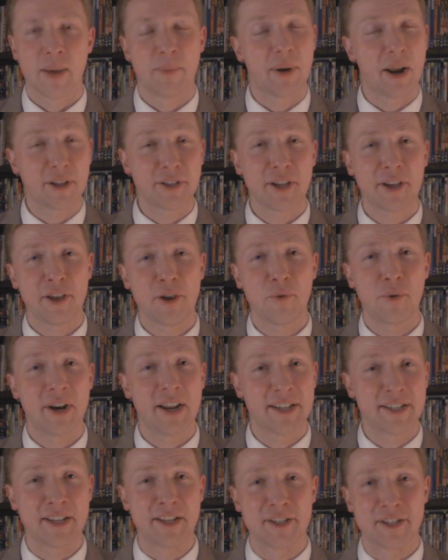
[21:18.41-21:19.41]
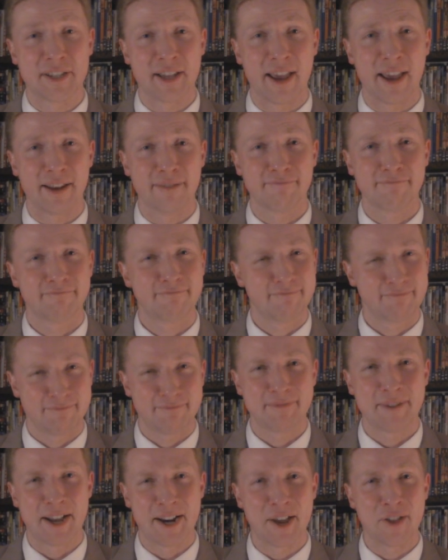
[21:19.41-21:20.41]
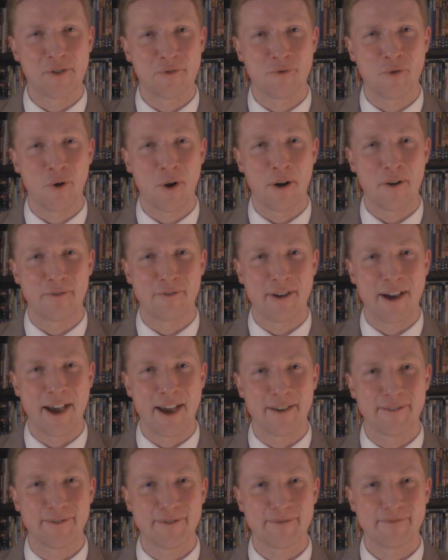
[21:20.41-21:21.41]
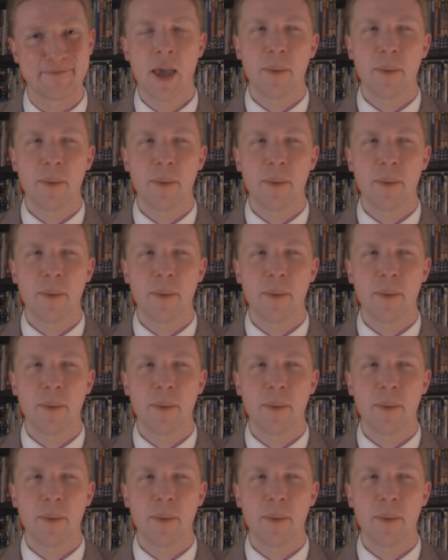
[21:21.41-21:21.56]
But I'll tell you what is in sight. Another 4 out of 5.